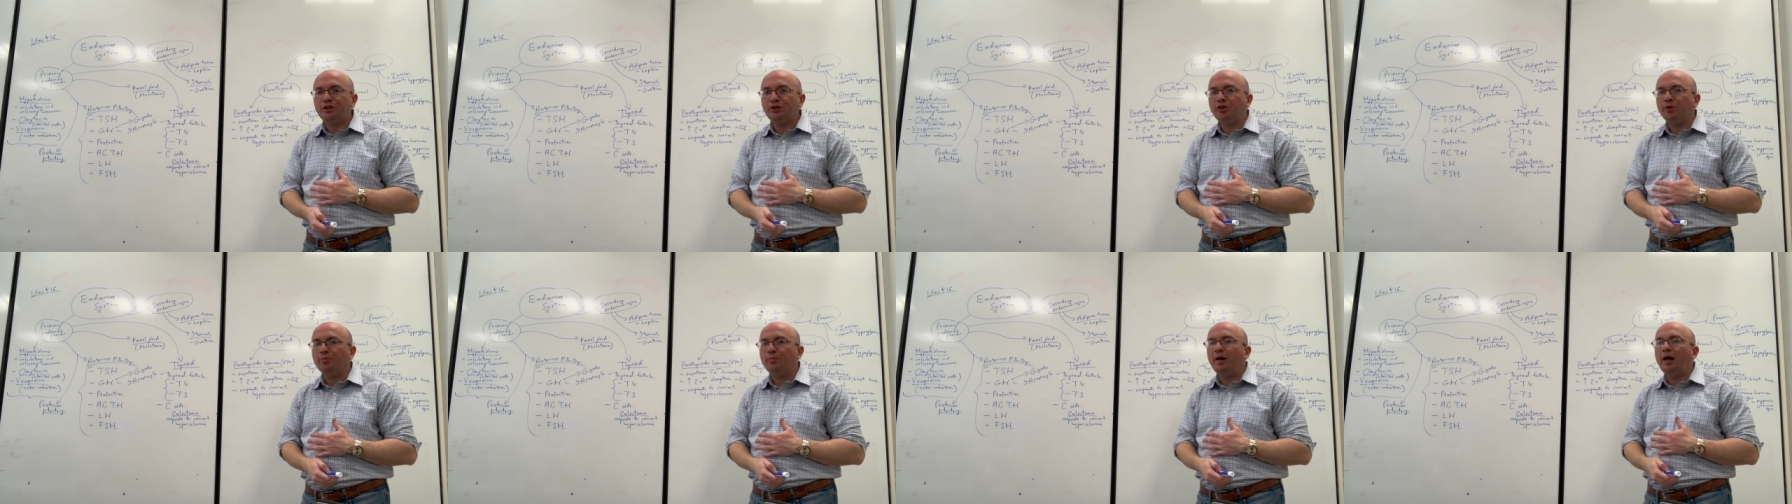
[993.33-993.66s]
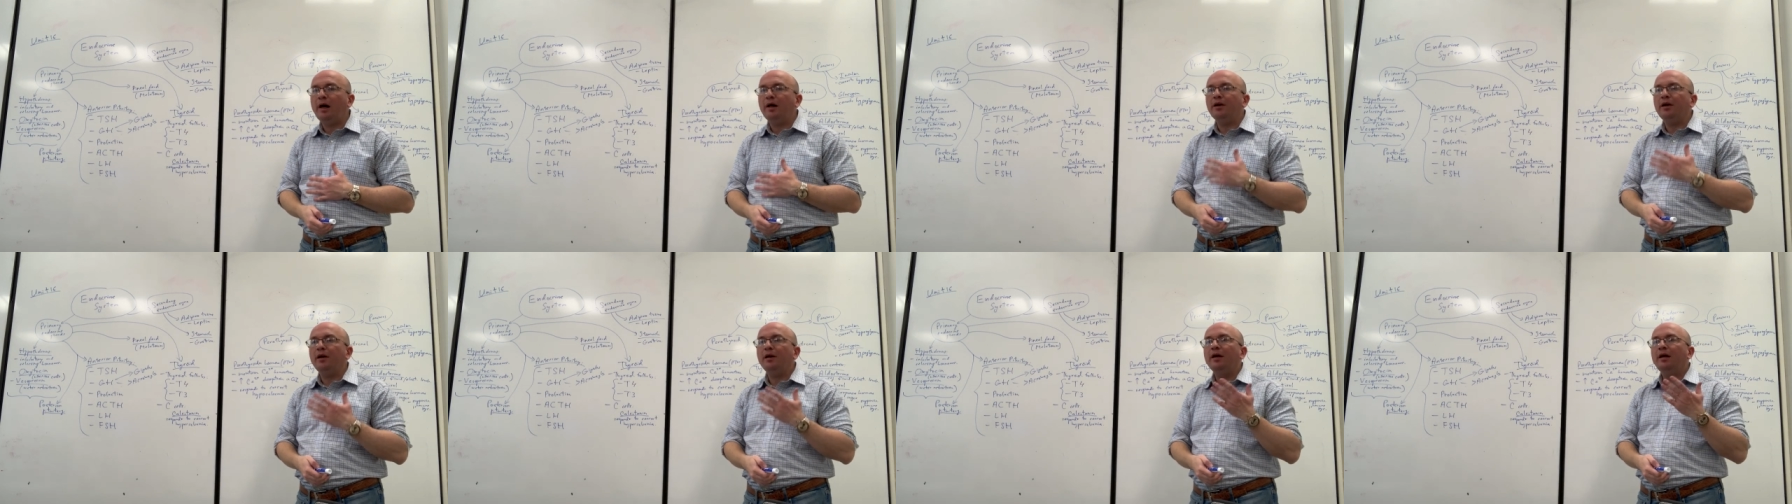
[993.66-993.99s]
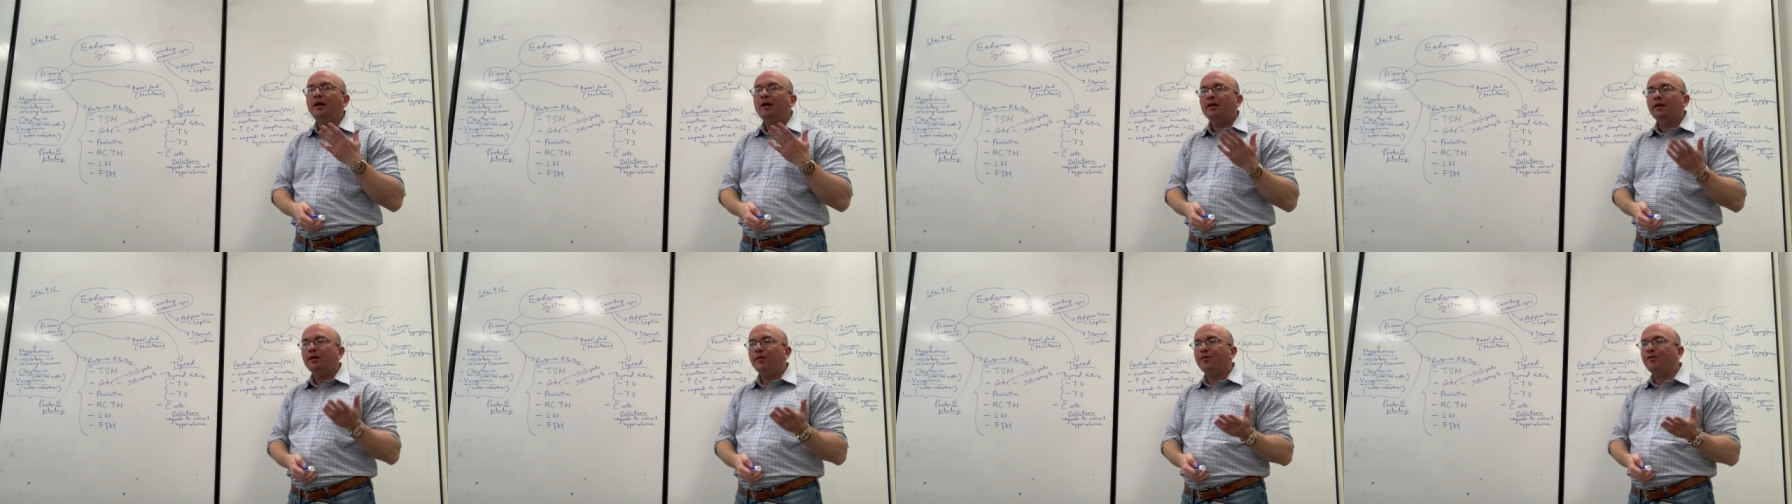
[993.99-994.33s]
in your body,
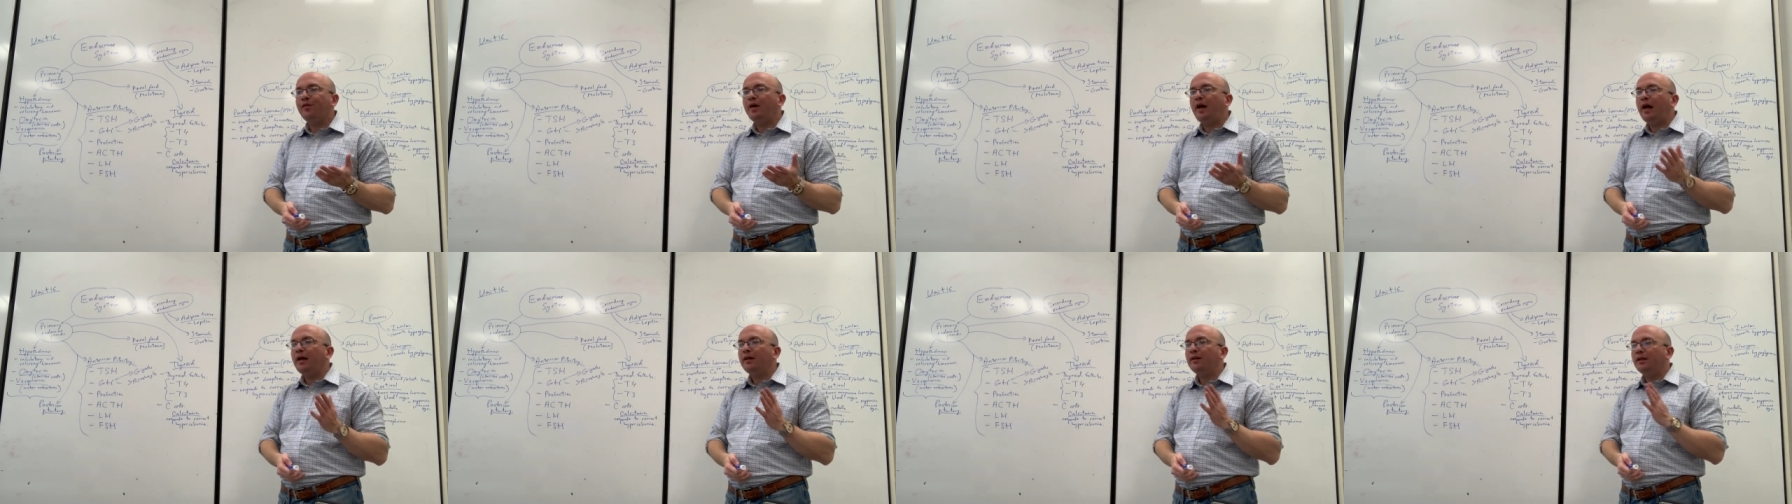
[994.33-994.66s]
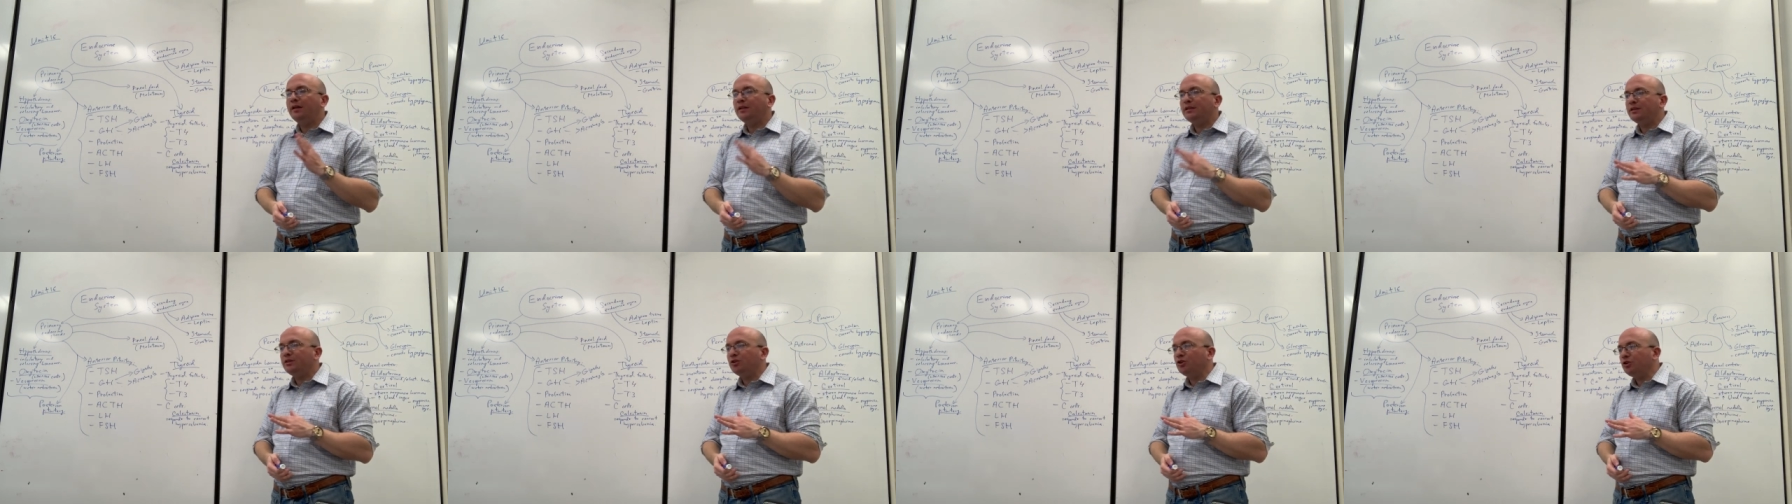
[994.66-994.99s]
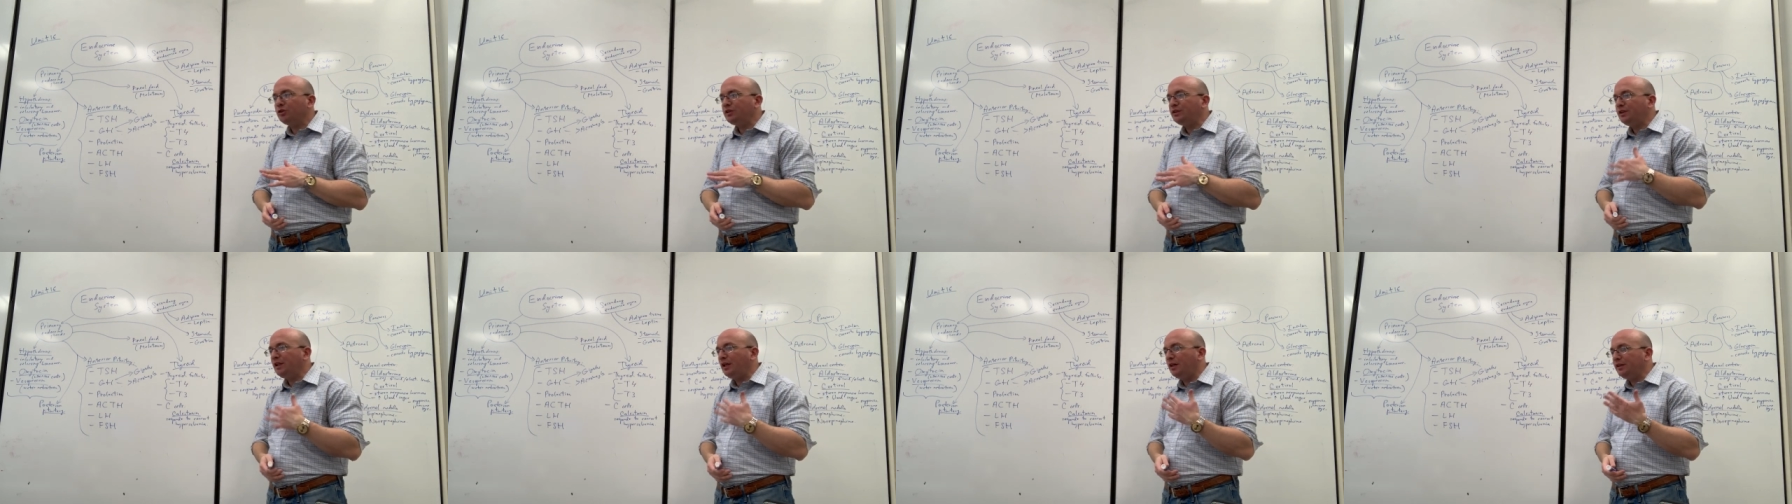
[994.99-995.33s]
the fat isn't
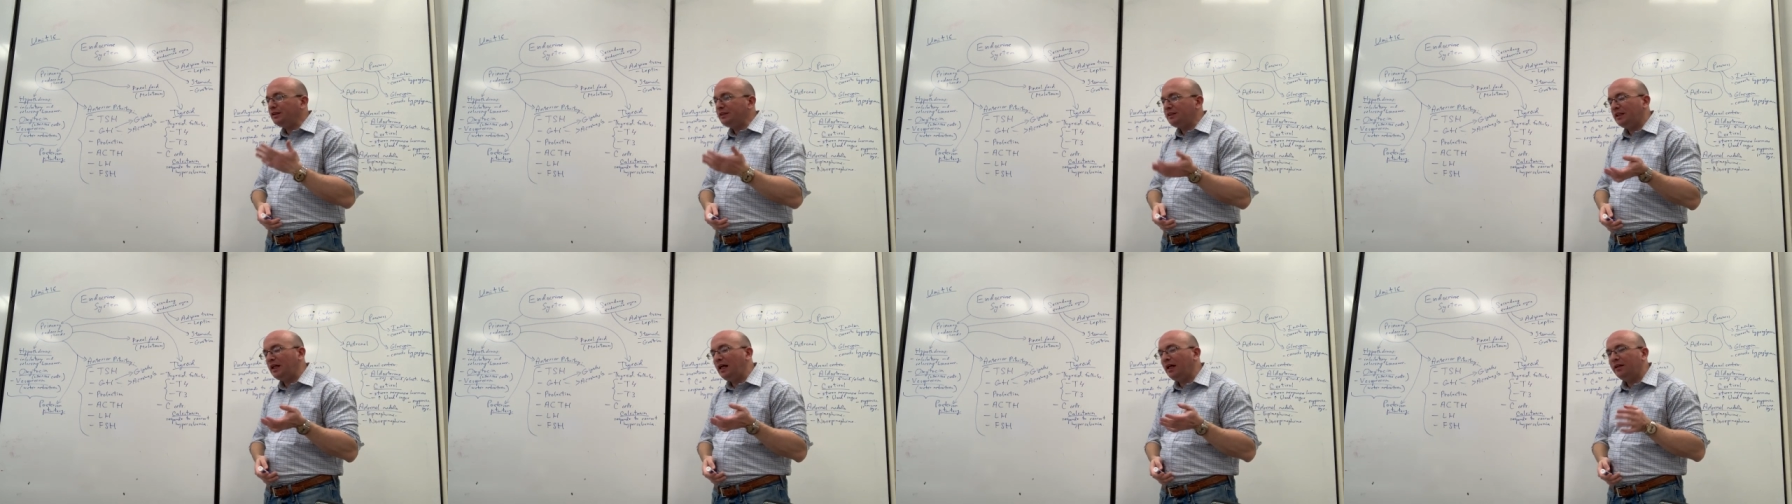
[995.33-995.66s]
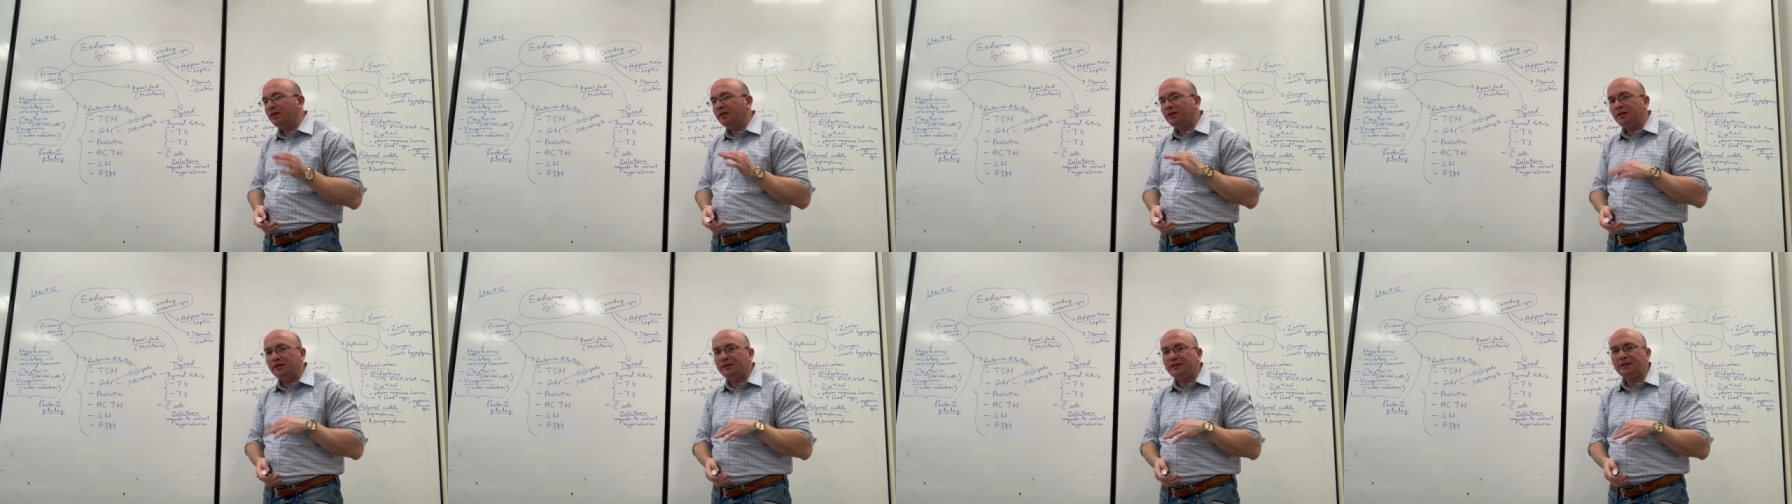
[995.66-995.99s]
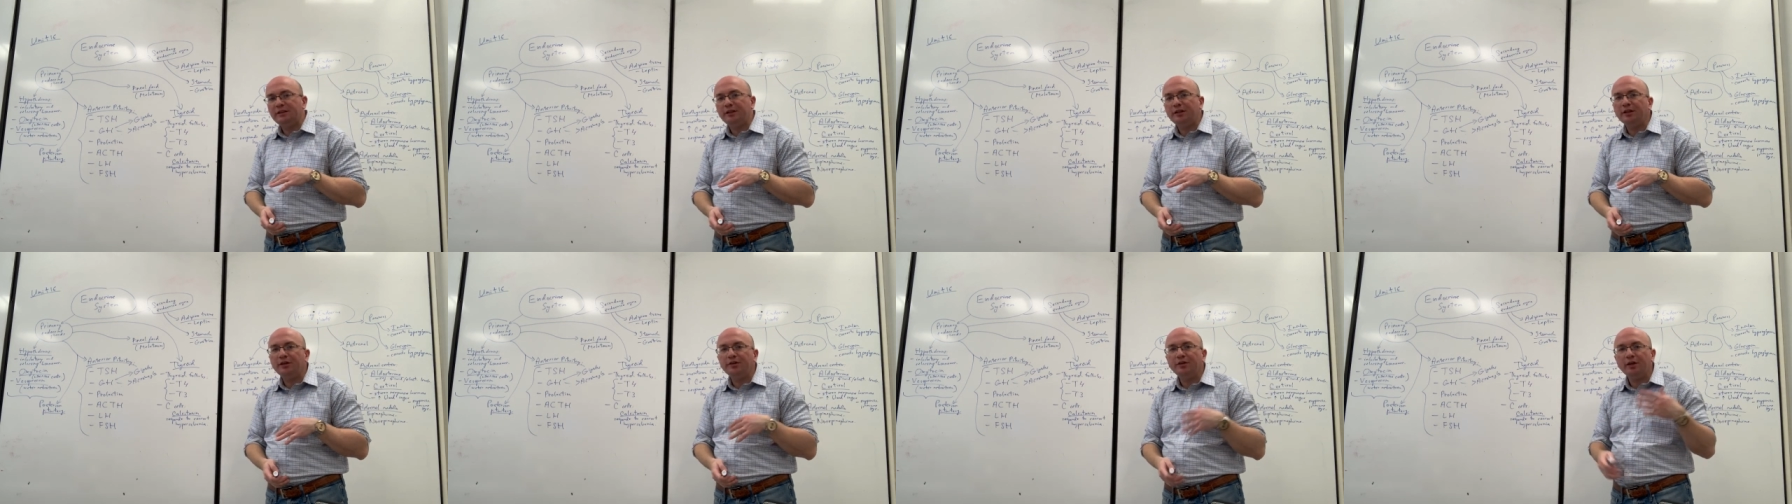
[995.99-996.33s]
just there silently
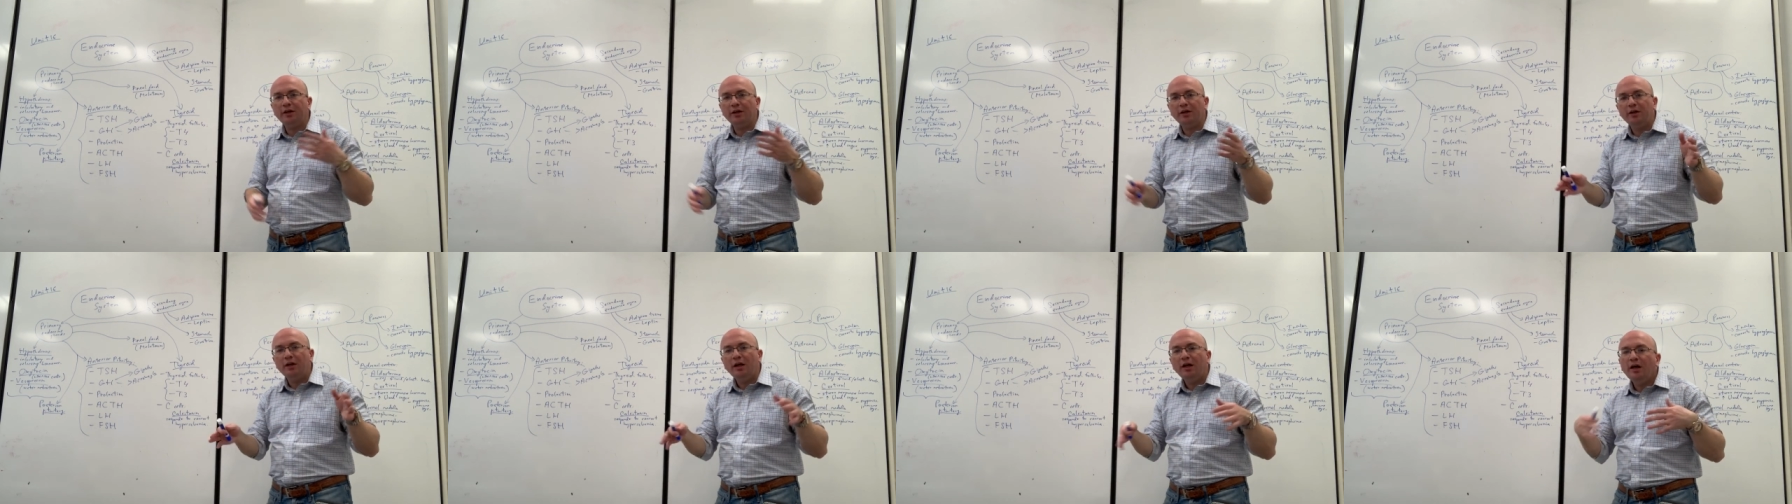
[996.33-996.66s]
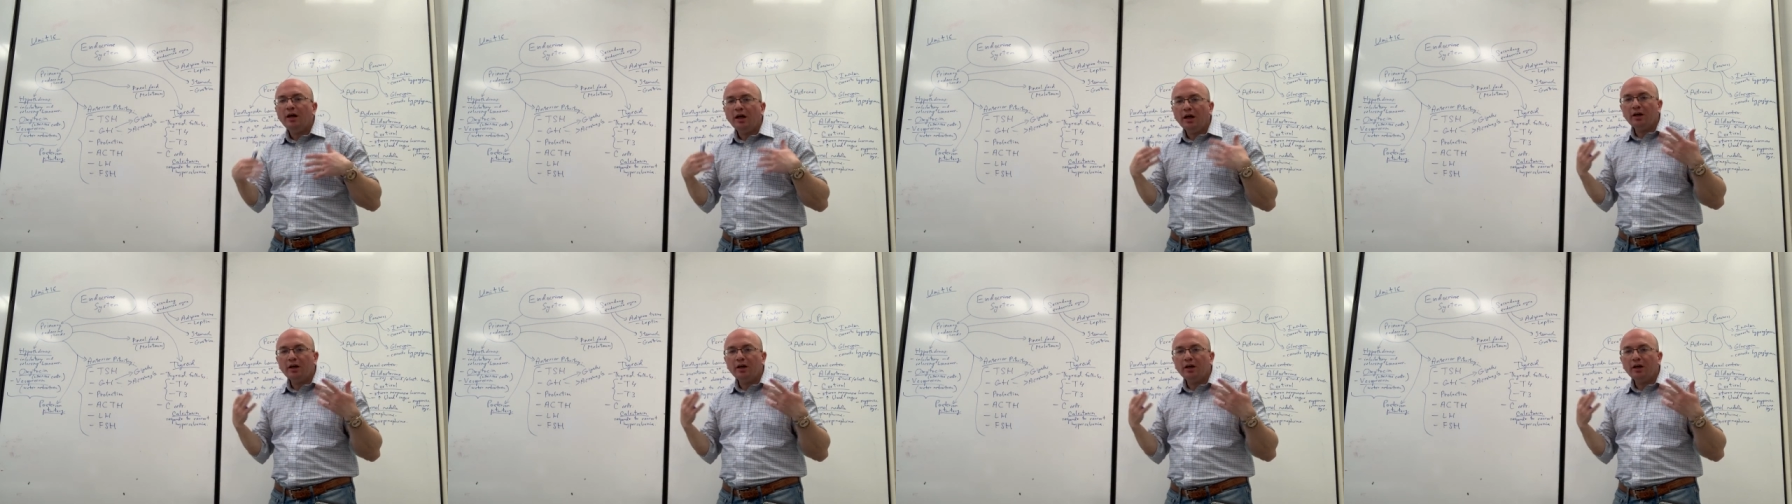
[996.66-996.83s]
sitting there